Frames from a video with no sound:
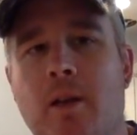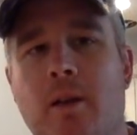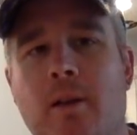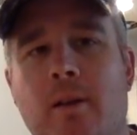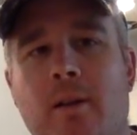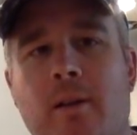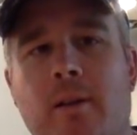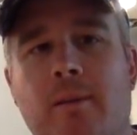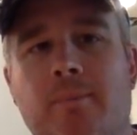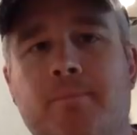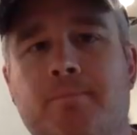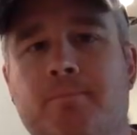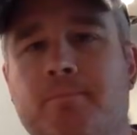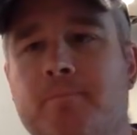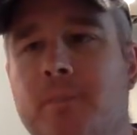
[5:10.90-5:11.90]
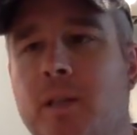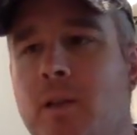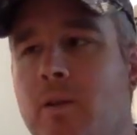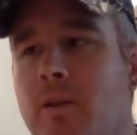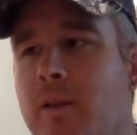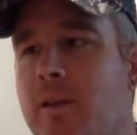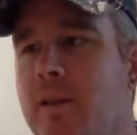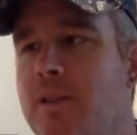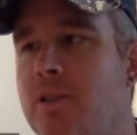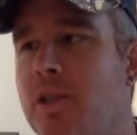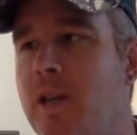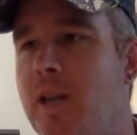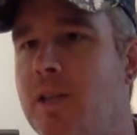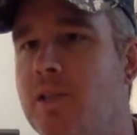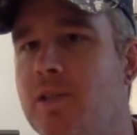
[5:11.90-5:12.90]
Um, you know, like
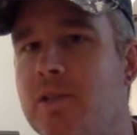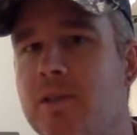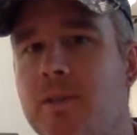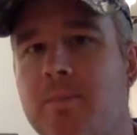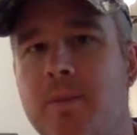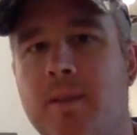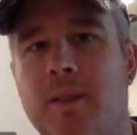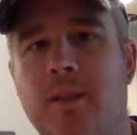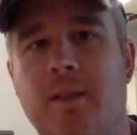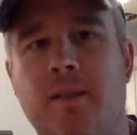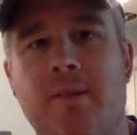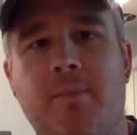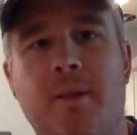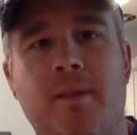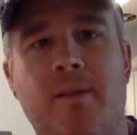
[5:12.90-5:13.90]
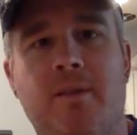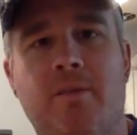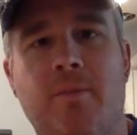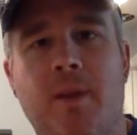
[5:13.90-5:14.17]
kitchen gadgets could be expensive.